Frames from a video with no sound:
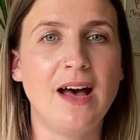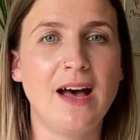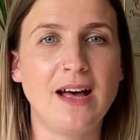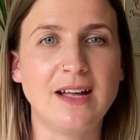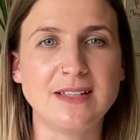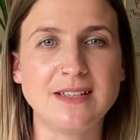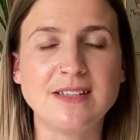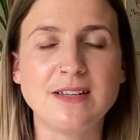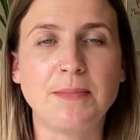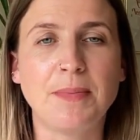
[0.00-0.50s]

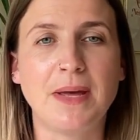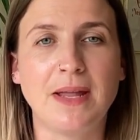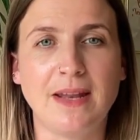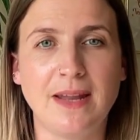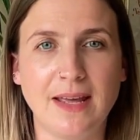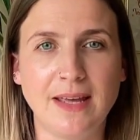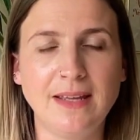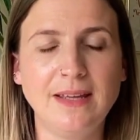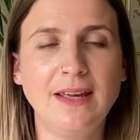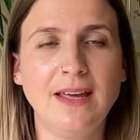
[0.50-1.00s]

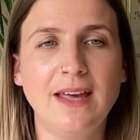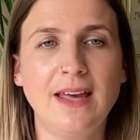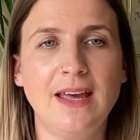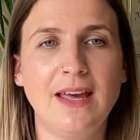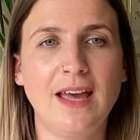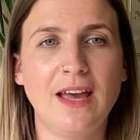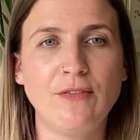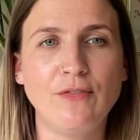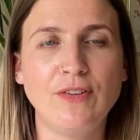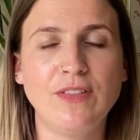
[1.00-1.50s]
underpinning
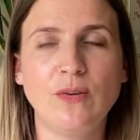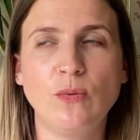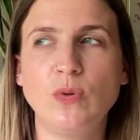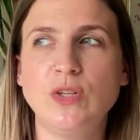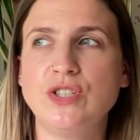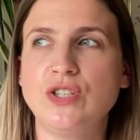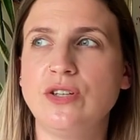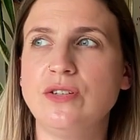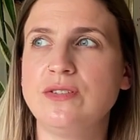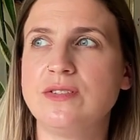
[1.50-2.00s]
everything we
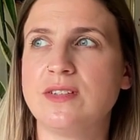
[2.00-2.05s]
do.